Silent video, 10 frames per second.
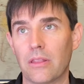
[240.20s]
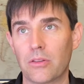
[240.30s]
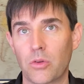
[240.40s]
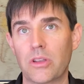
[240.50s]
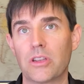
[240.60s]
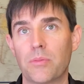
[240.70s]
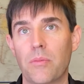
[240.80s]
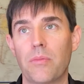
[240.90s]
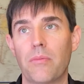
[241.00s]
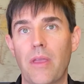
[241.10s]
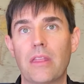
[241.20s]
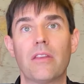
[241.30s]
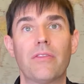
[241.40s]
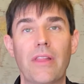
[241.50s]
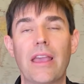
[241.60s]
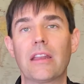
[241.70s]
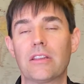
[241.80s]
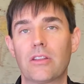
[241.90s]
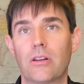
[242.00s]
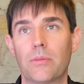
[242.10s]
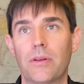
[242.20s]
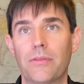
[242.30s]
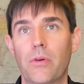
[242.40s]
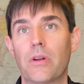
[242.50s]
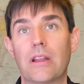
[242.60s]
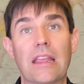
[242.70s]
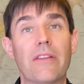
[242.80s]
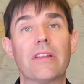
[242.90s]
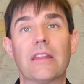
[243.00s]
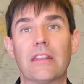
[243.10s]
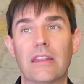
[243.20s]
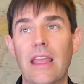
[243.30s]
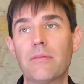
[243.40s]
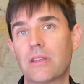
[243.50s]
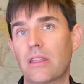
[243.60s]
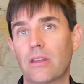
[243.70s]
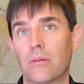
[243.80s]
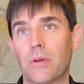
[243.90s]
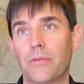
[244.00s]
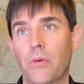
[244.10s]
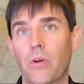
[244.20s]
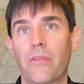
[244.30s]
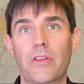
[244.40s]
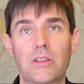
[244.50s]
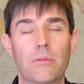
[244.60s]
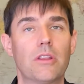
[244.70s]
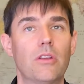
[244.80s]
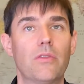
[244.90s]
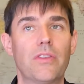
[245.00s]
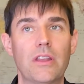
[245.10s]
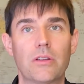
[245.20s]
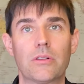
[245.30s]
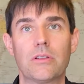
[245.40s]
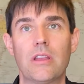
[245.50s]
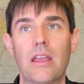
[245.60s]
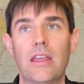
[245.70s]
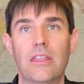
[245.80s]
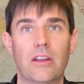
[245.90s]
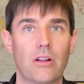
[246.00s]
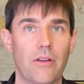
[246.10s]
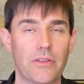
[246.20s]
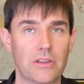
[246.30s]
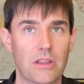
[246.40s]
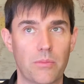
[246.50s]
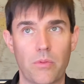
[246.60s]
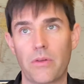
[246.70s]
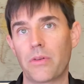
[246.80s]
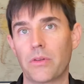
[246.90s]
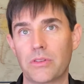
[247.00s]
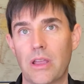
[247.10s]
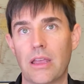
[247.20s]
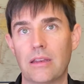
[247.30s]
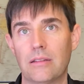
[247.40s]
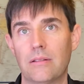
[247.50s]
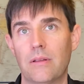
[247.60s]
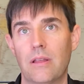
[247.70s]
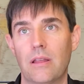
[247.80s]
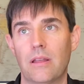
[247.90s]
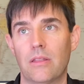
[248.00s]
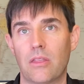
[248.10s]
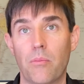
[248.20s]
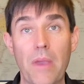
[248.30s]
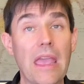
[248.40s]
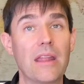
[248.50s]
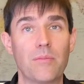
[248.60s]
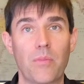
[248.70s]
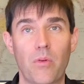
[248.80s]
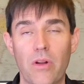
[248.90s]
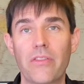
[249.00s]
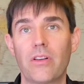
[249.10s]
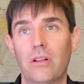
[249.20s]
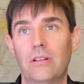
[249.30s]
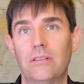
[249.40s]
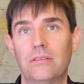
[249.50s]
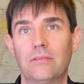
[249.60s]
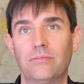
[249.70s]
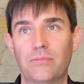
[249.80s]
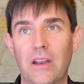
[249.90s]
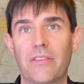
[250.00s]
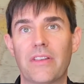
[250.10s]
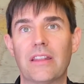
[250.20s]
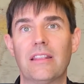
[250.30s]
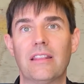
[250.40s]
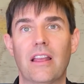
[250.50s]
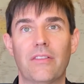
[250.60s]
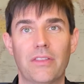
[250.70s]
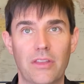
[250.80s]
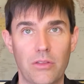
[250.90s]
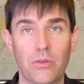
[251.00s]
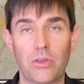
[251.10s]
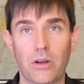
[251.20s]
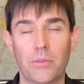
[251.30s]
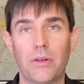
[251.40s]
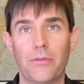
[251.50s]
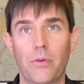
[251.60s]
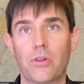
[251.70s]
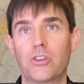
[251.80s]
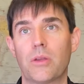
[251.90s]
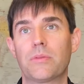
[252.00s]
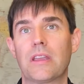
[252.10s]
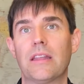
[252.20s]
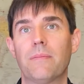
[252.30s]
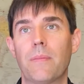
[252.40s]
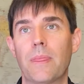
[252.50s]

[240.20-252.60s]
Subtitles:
the choice has been made to flag it as Thunderbolt 4 and to give it the namesake Thunderbolt 4 for some of the new features that it offers on the peripheral side. The main peripheral benefit of the new Thunderbolt 4 chipset,